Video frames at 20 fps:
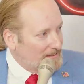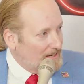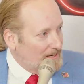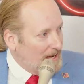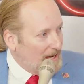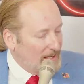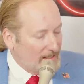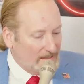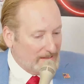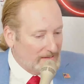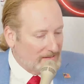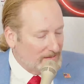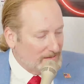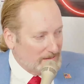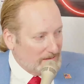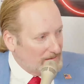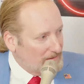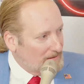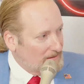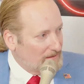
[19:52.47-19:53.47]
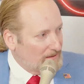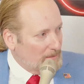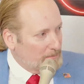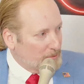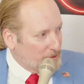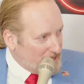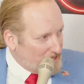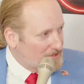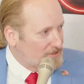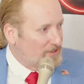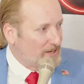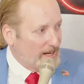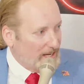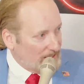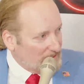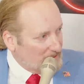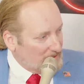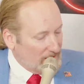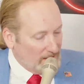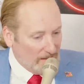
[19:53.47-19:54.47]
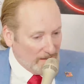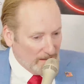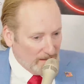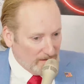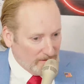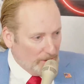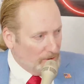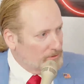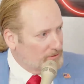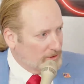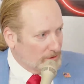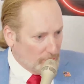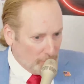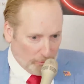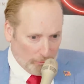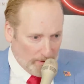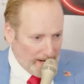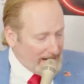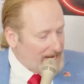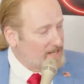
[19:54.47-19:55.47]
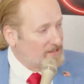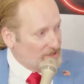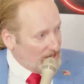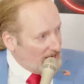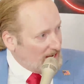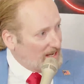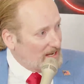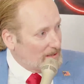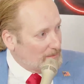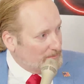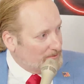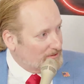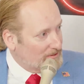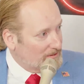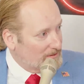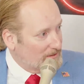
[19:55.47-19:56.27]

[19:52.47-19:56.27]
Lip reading: not appreciate those great jobs.